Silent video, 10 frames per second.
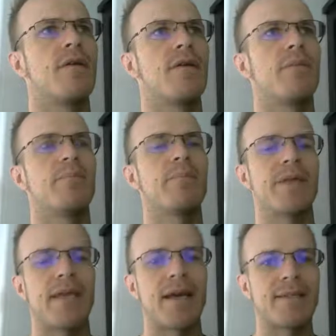But
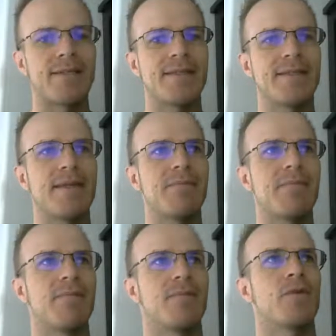yeah, it's the same
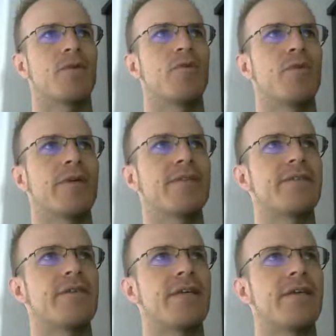query
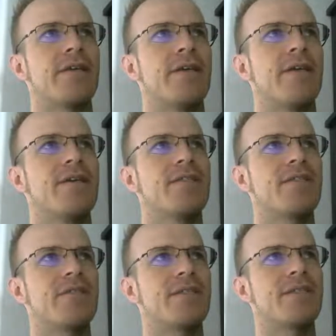string. So
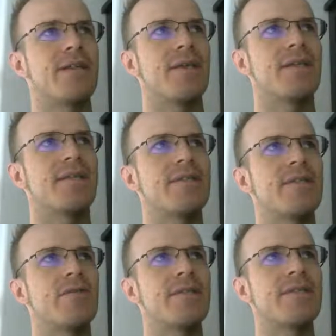it's
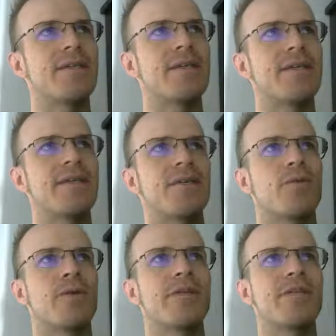so easy to
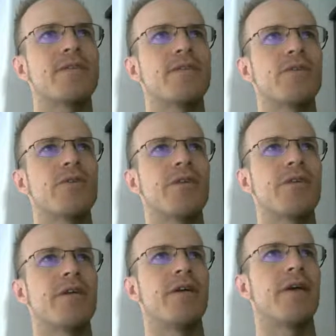query
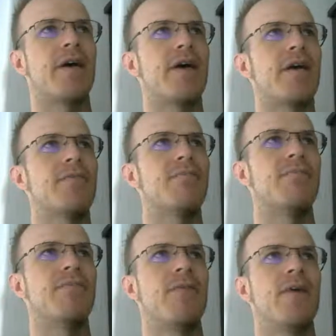Solr, and
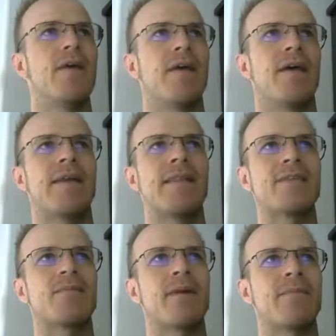that's
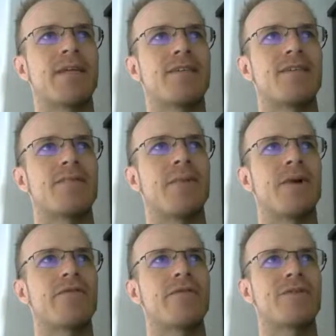why it makes such a
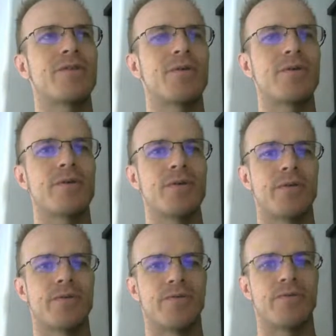powerful tool
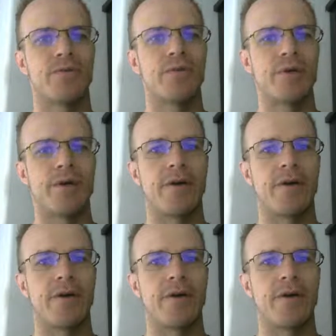for